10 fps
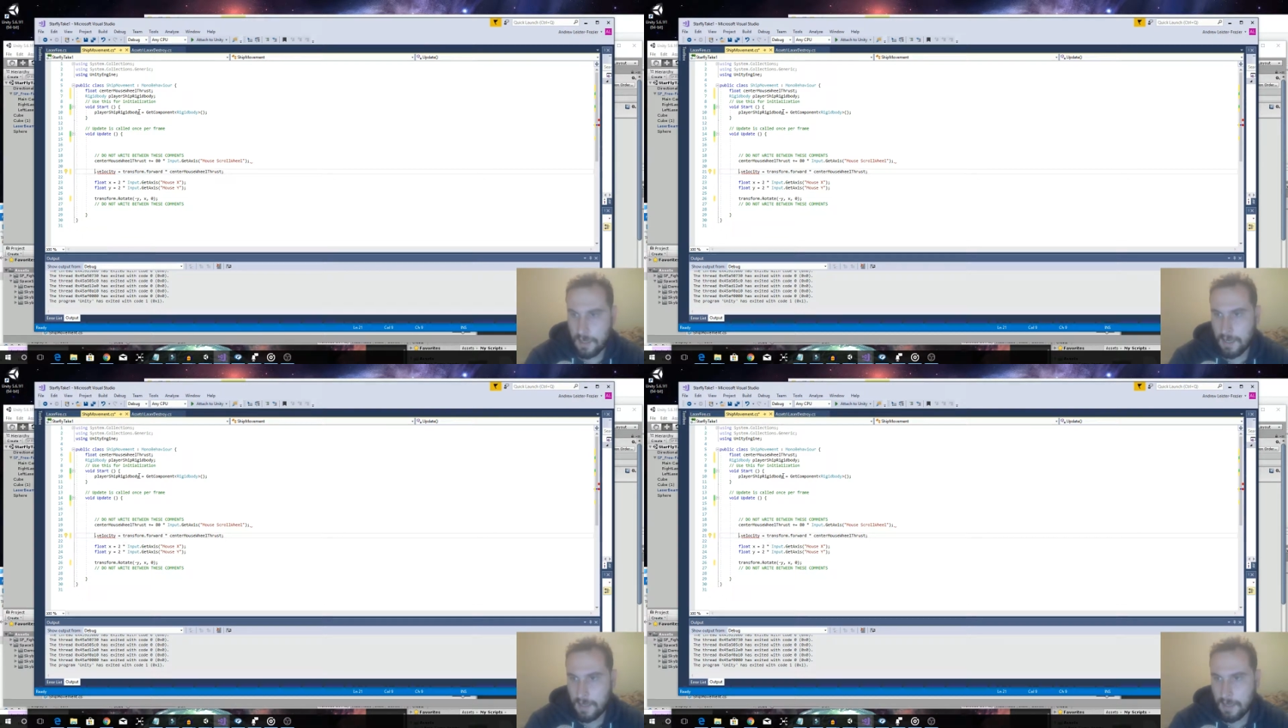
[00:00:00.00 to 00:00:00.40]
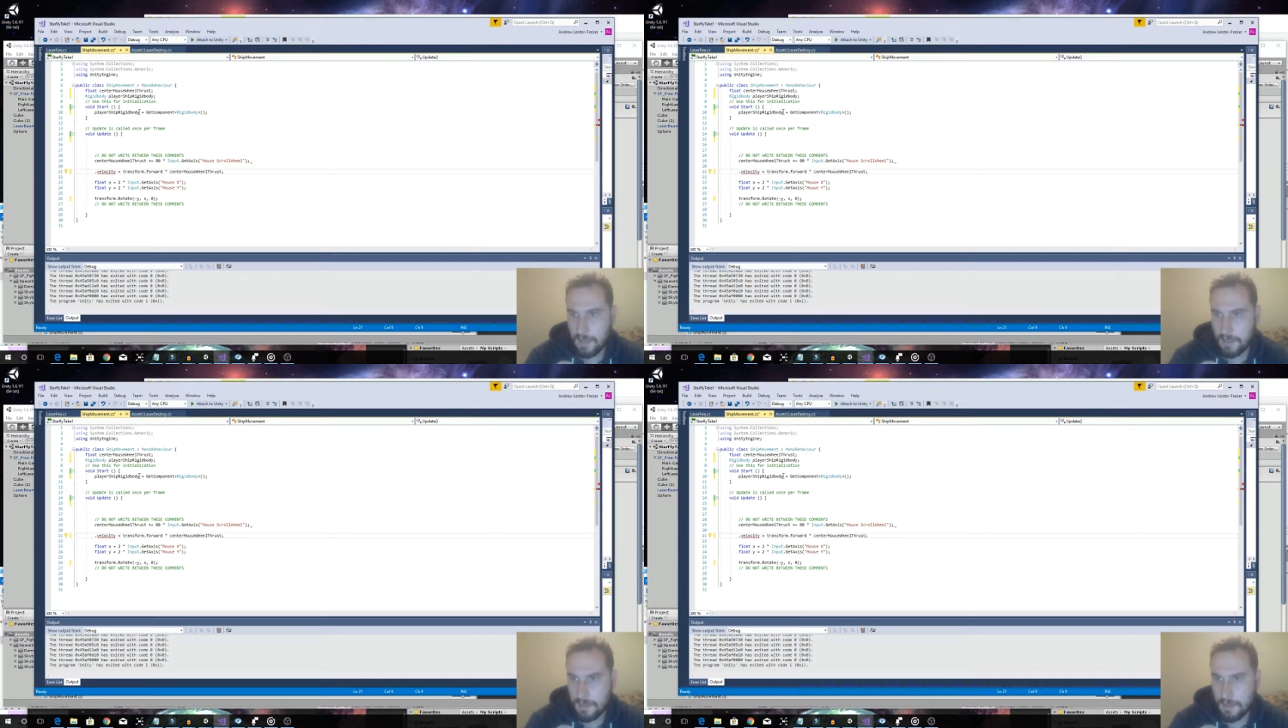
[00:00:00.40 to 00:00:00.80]

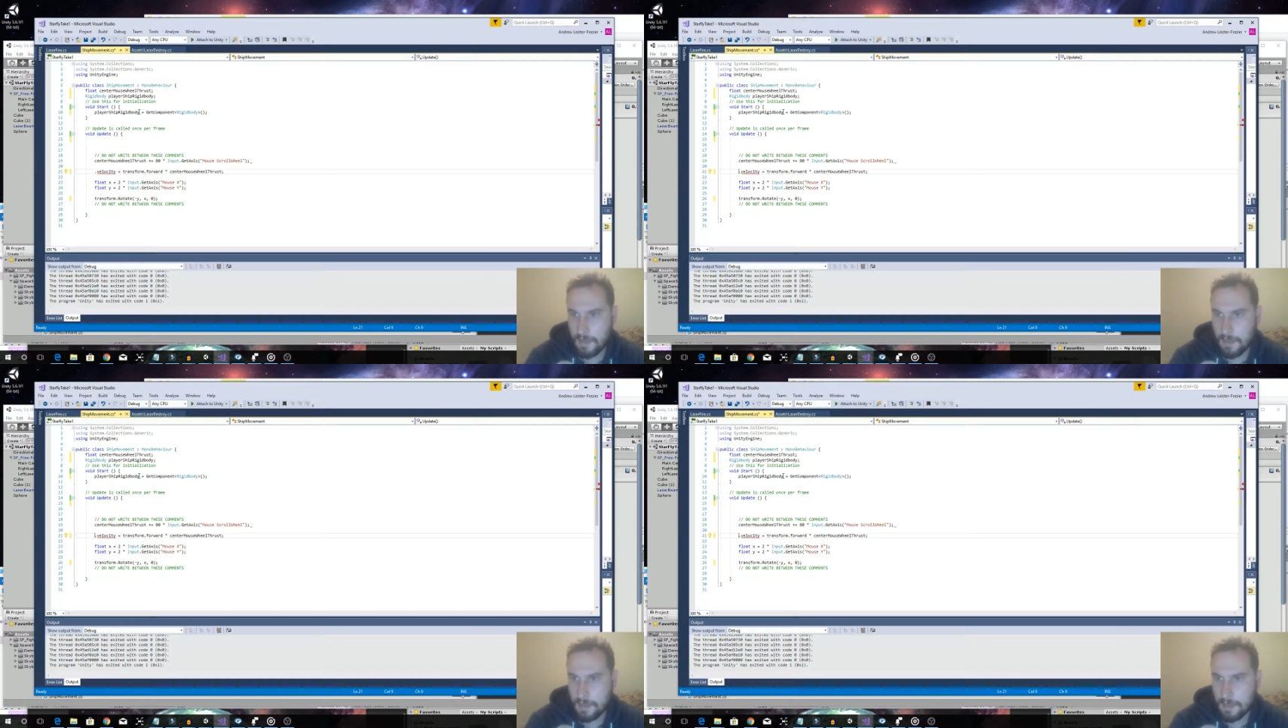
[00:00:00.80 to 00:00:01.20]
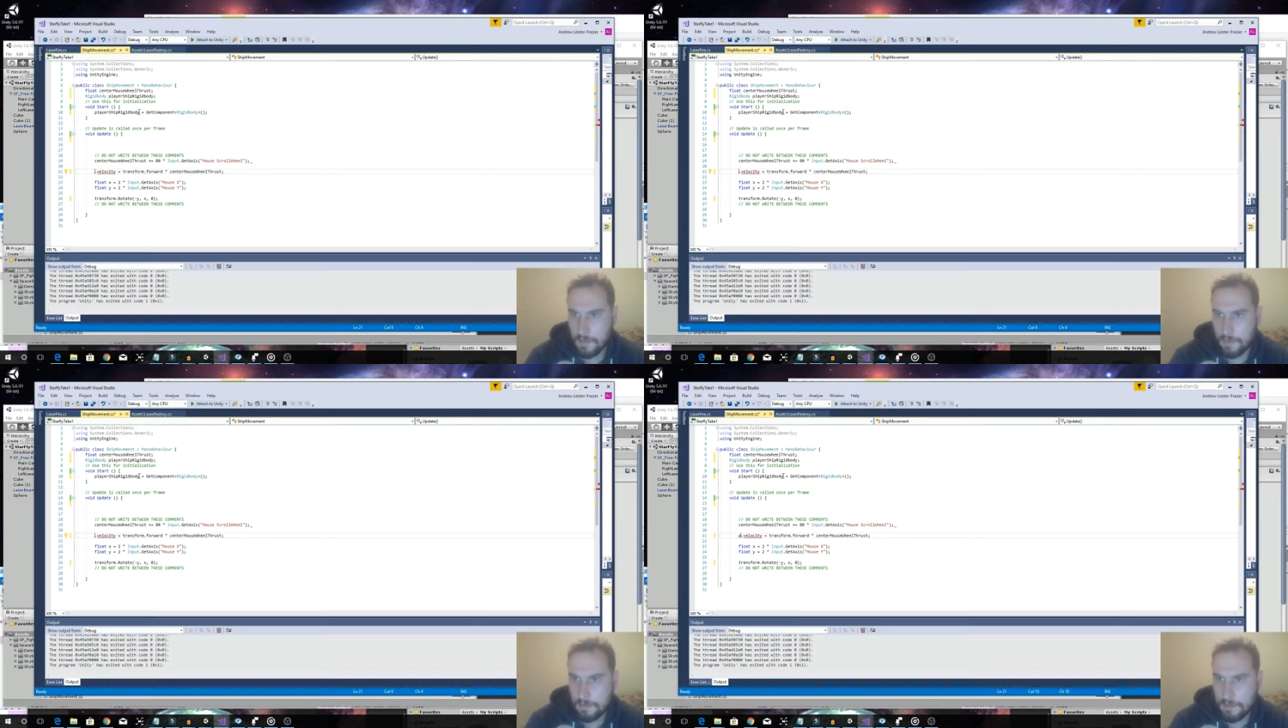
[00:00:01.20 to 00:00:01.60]
And
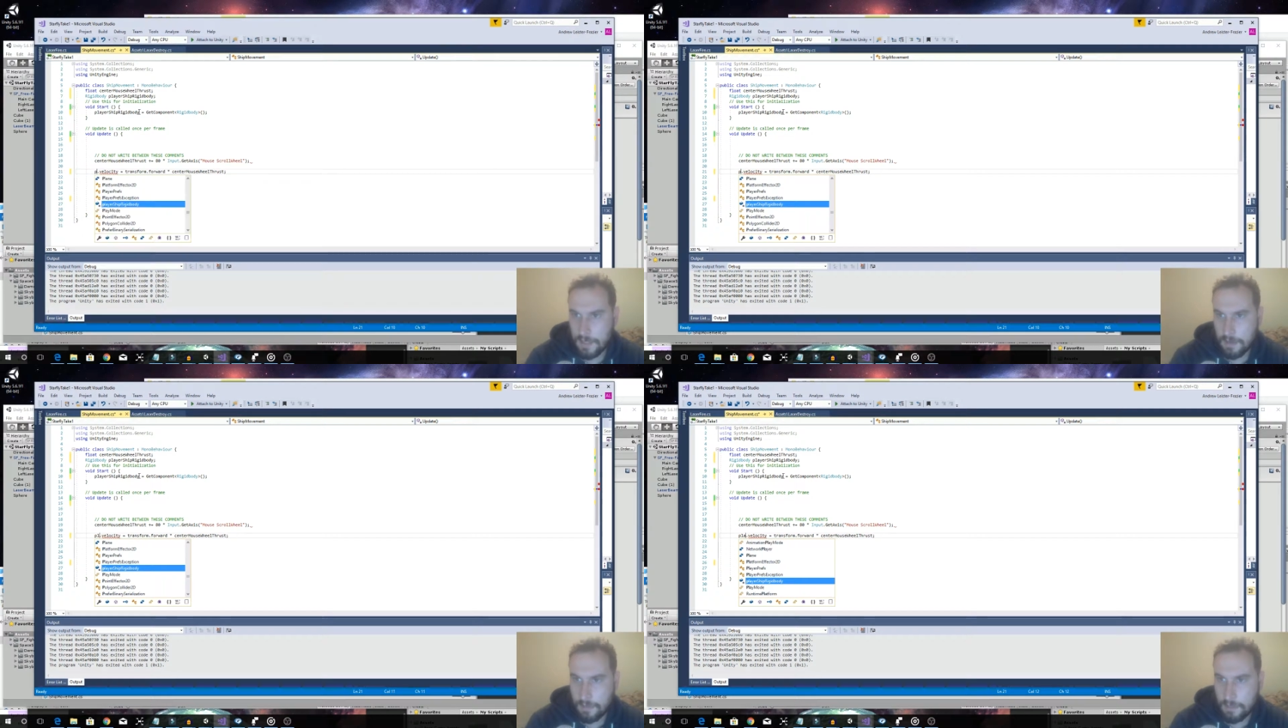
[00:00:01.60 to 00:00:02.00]
so here,